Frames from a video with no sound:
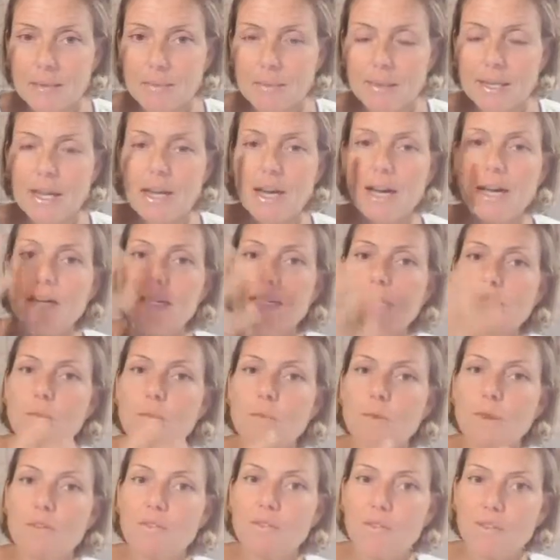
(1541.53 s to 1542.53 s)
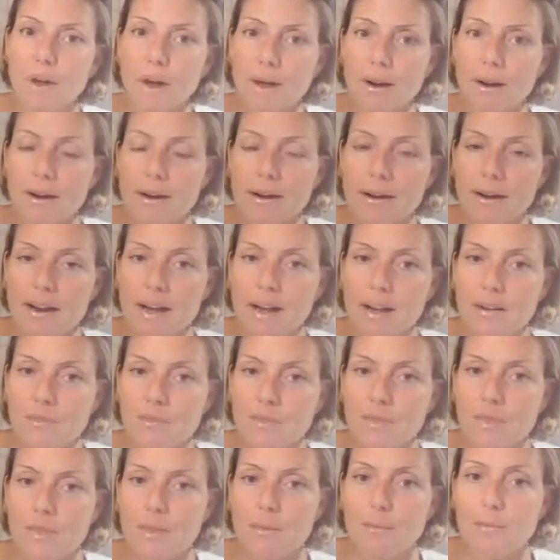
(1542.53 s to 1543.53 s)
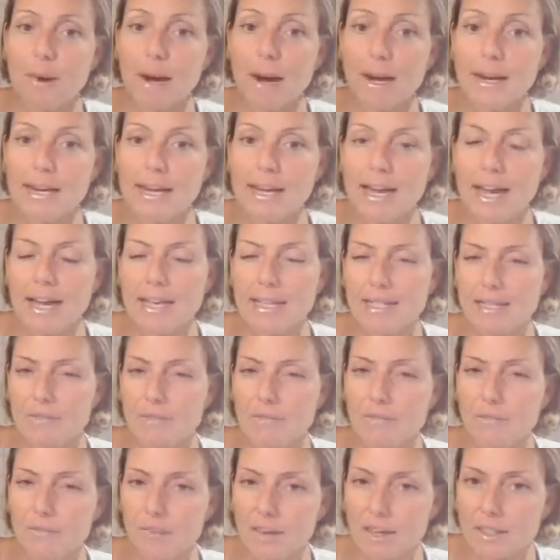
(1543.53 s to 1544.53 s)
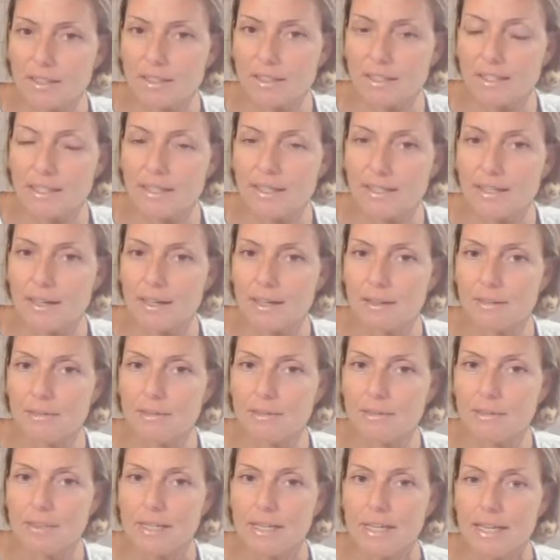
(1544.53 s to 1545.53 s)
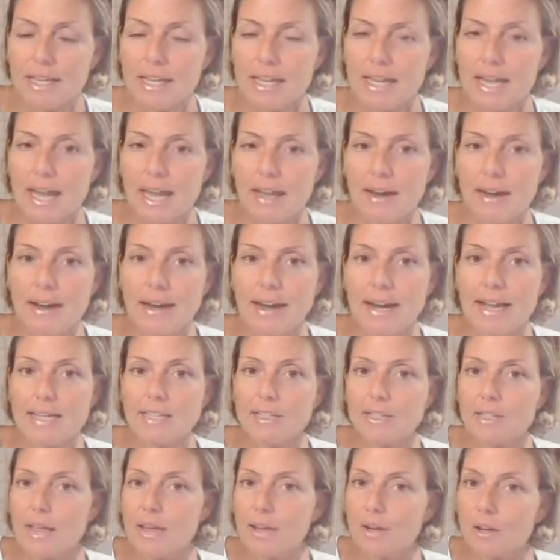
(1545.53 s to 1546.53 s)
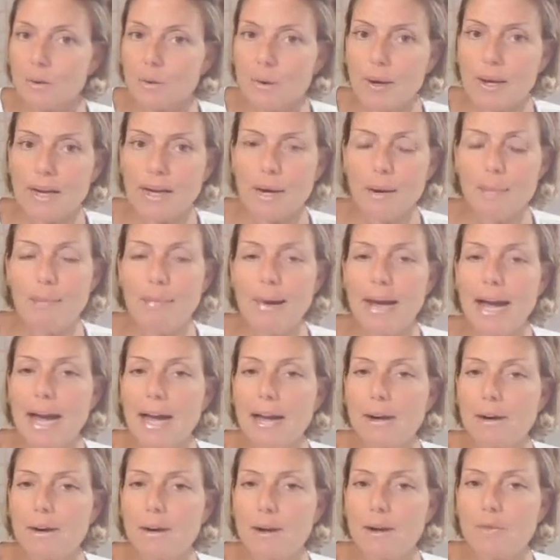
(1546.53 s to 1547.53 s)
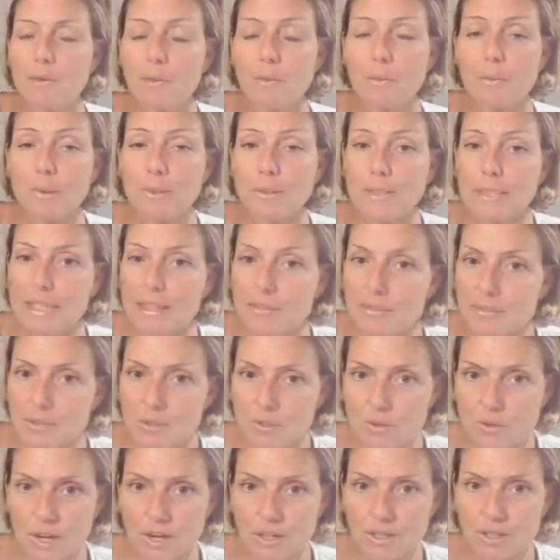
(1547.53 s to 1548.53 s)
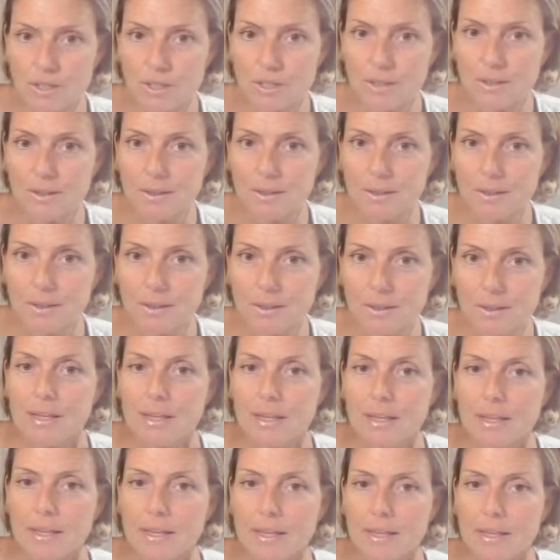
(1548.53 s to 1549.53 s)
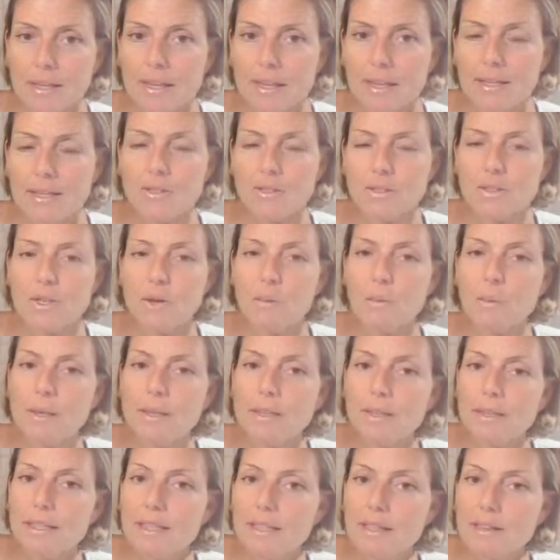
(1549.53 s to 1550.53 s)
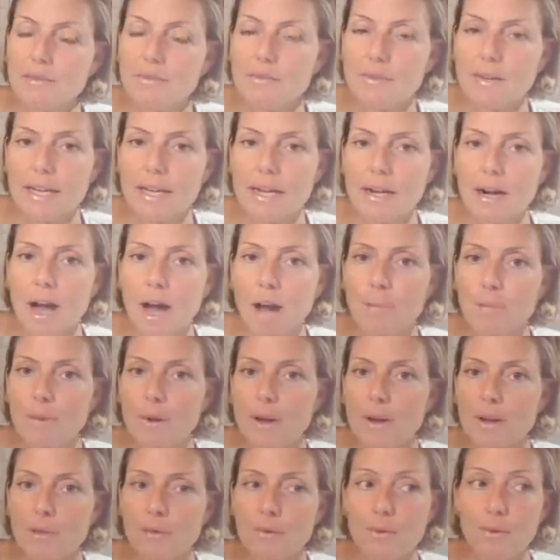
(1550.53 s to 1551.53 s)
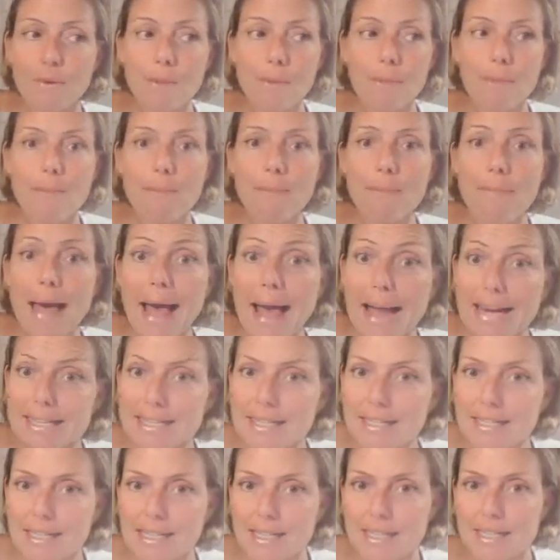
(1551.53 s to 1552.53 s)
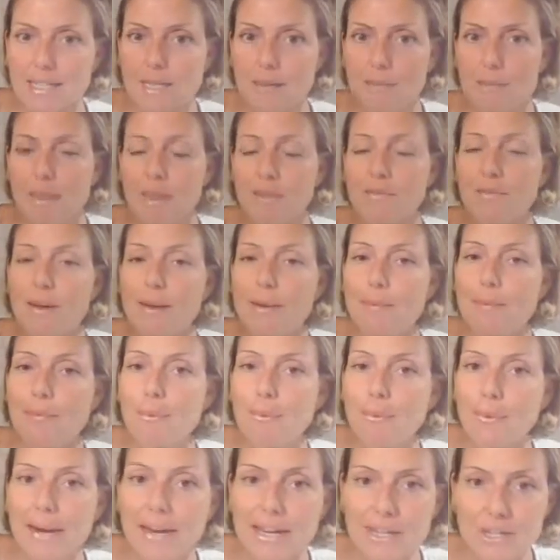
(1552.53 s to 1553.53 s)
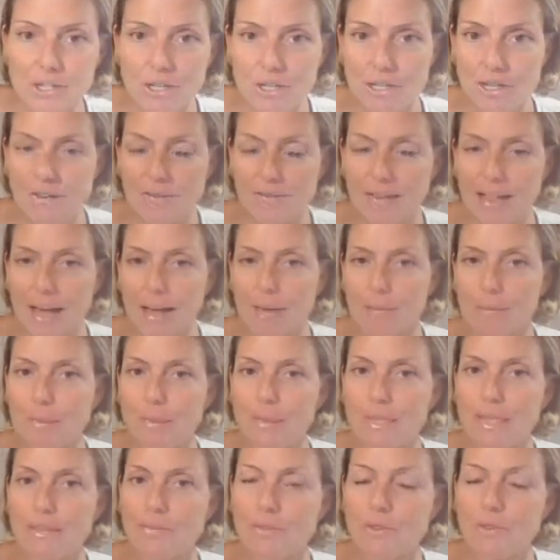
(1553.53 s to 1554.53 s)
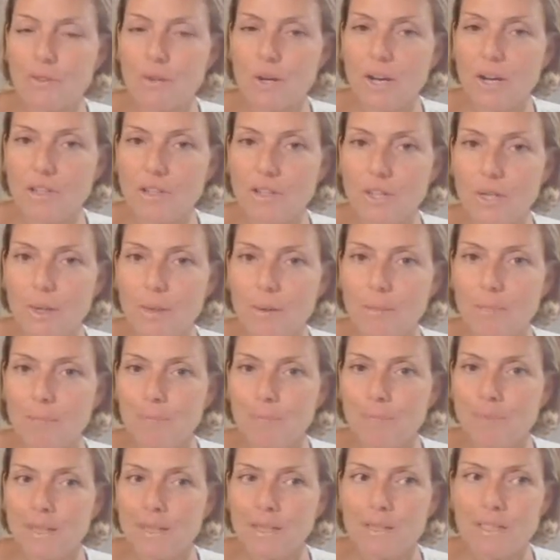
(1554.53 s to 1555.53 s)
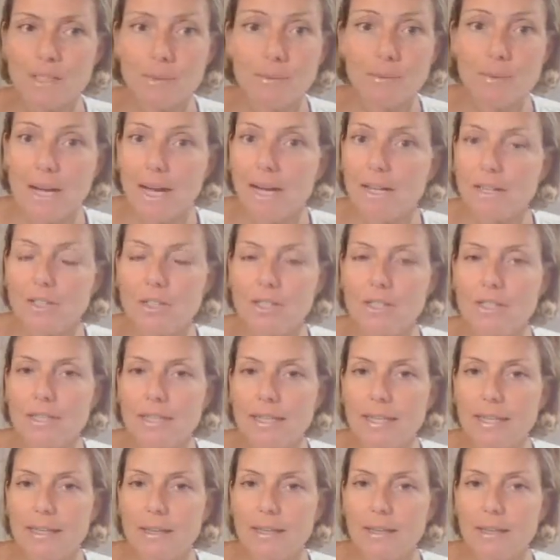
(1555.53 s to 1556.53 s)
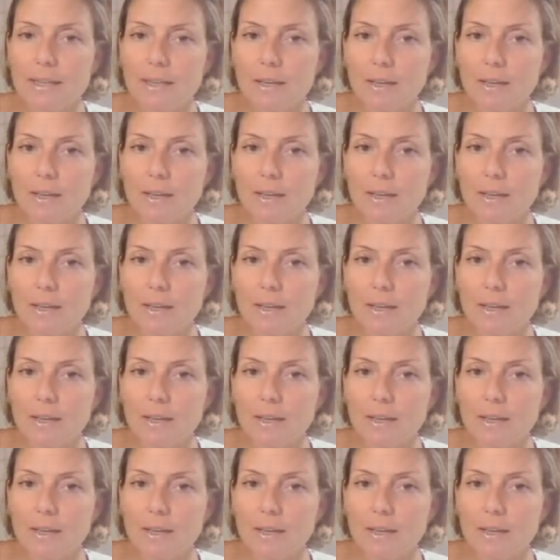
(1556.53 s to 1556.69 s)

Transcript: because we've thought it enough, the body has felt it enough, and it has then created a pattern of a belief structure. And so we live and operate through the magnetism and the vibration of that belief structure subconsciously.